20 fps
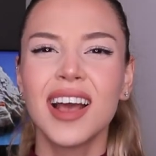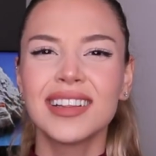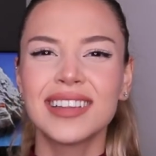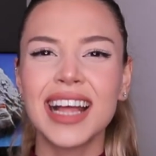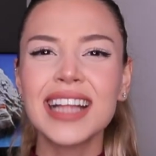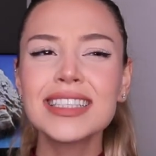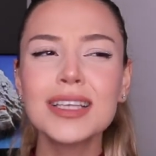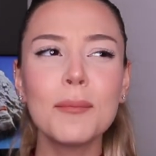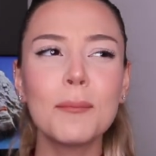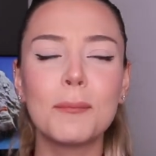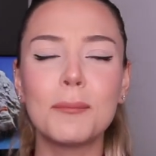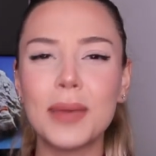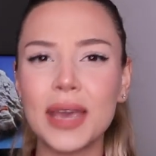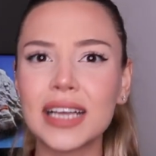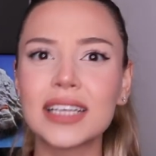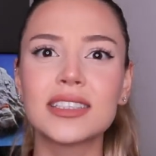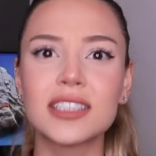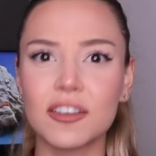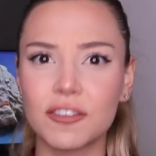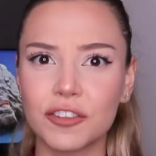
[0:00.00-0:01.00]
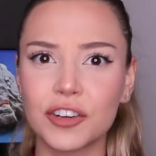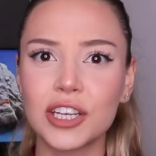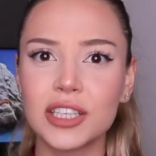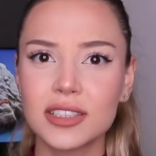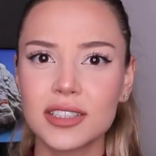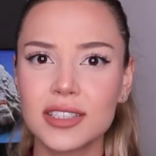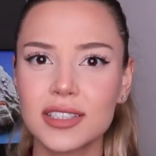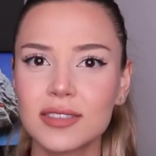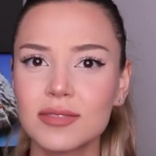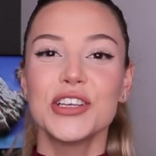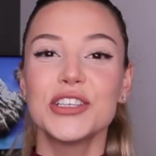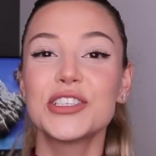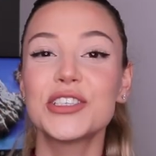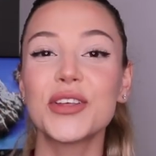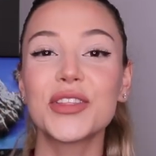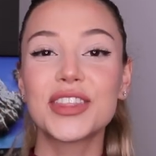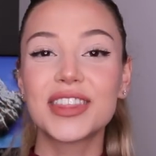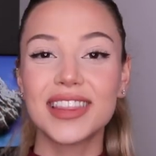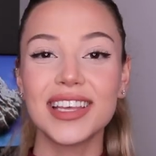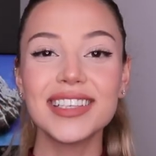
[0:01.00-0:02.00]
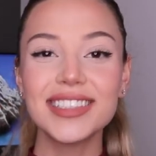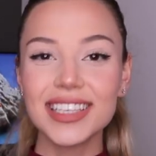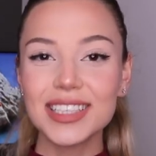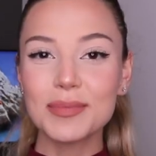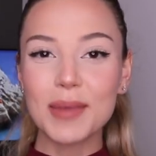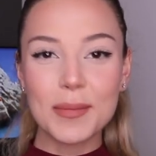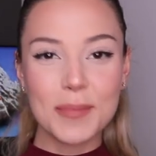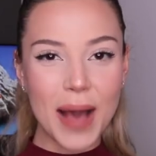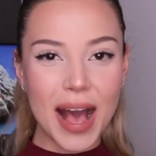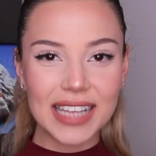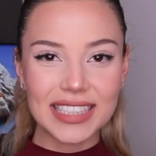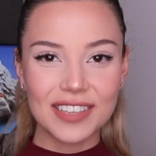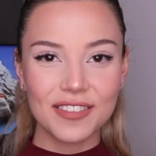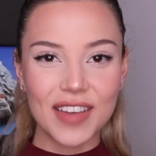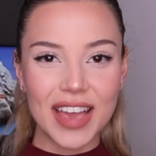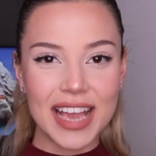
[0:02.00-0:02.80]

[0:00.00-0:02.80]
That's a big difference. So this is my passive